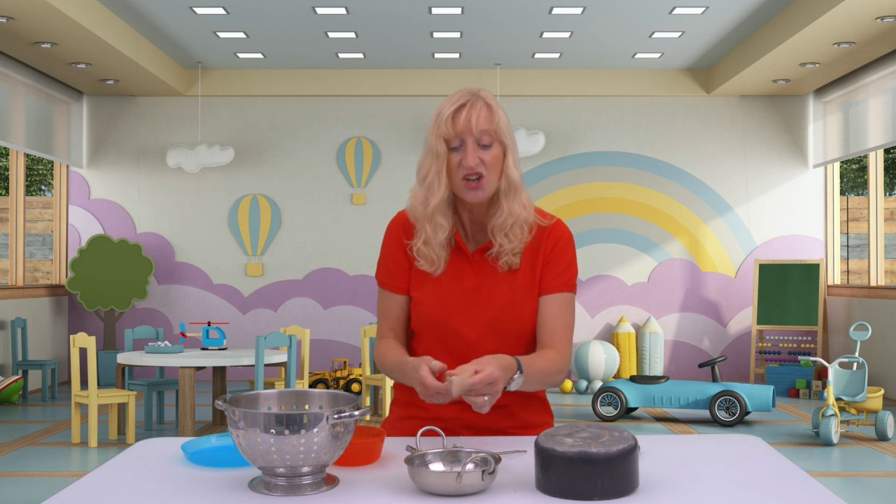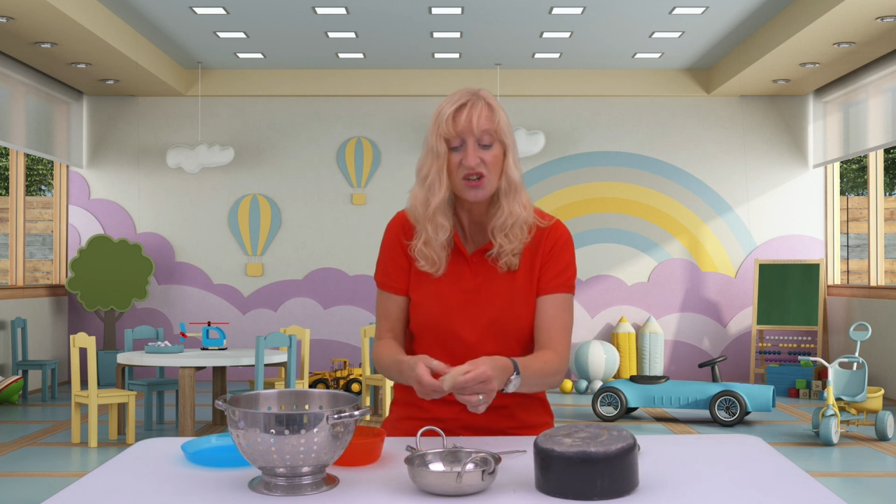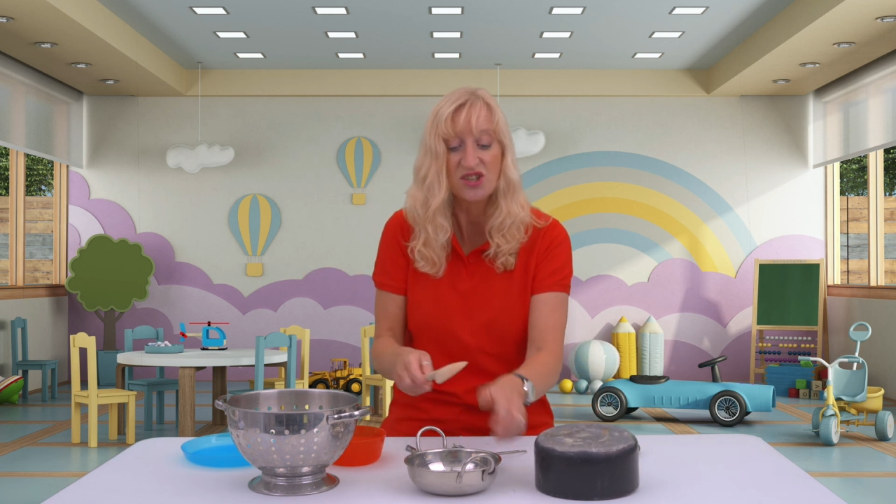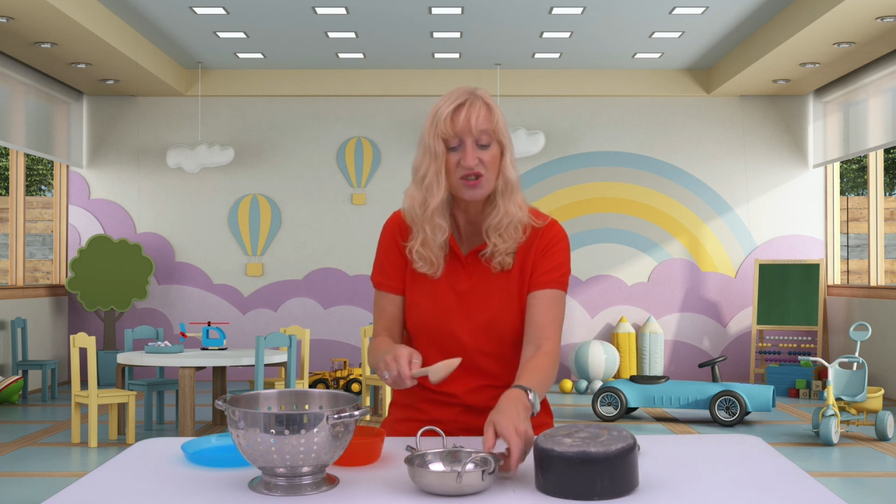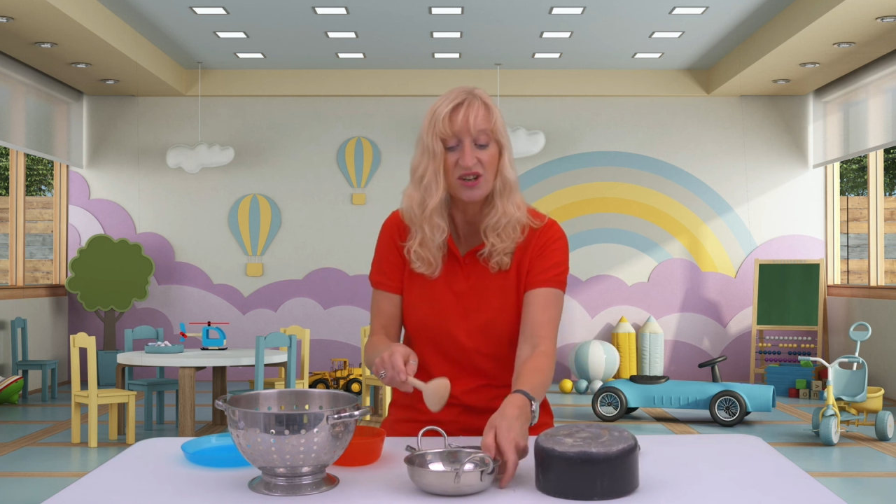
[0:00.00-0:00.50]
You
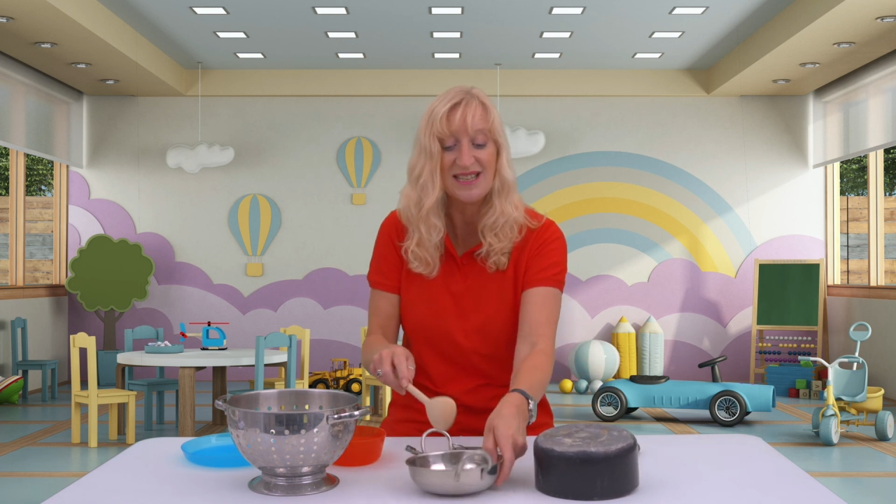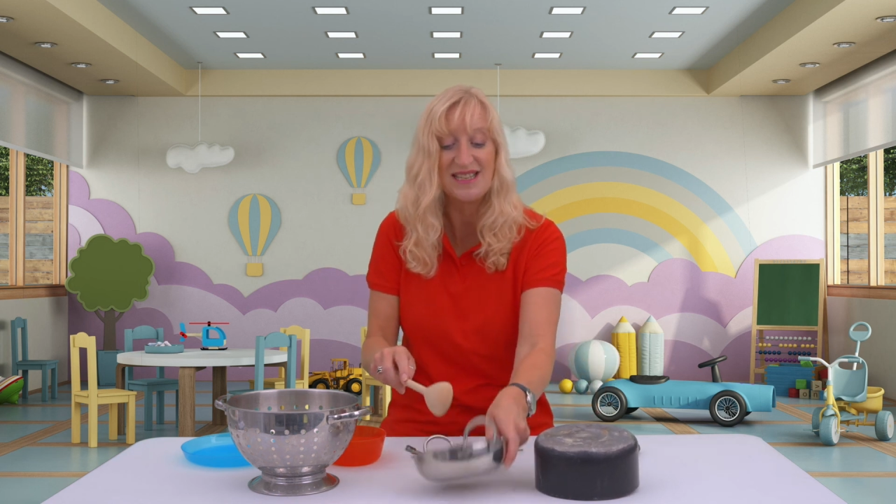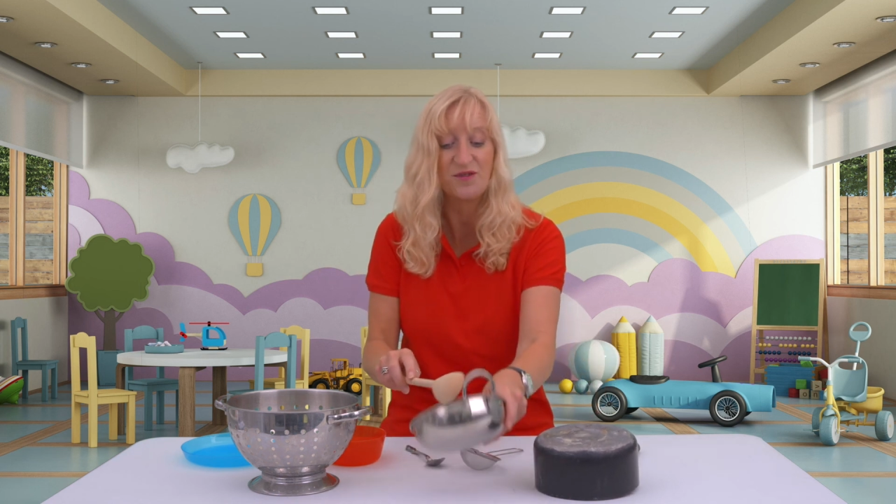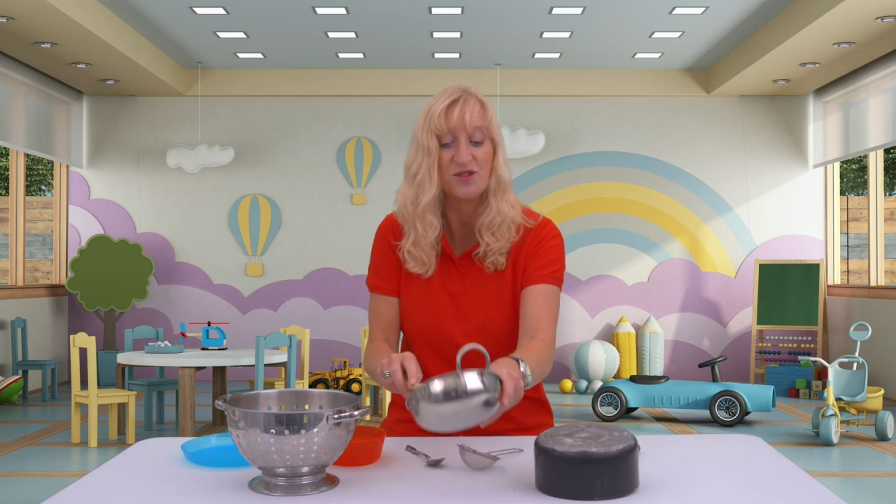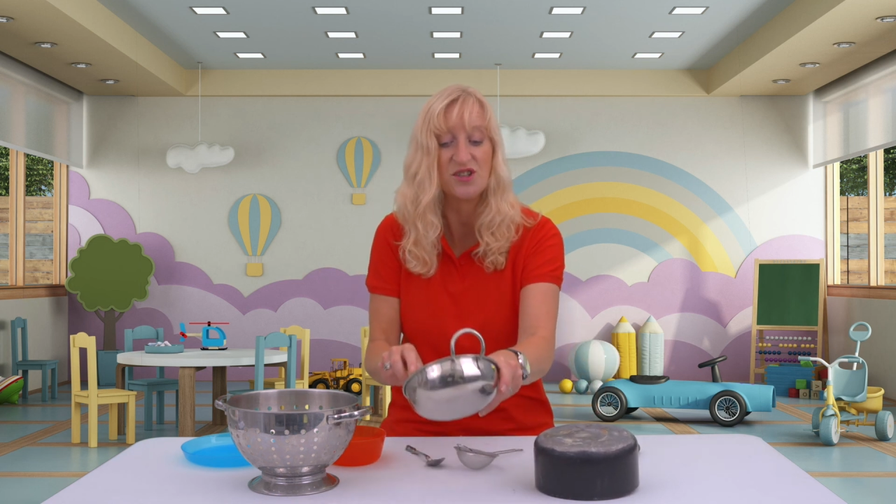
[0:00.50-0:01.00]
can try
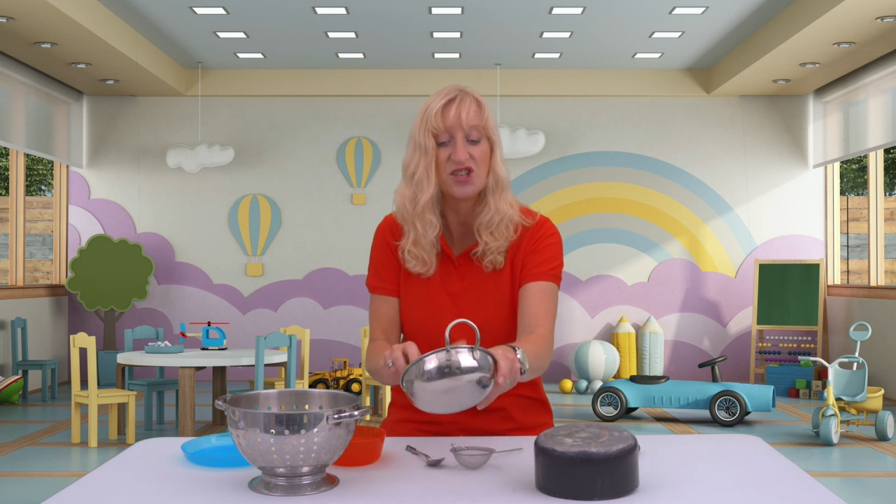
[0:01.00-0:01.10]
different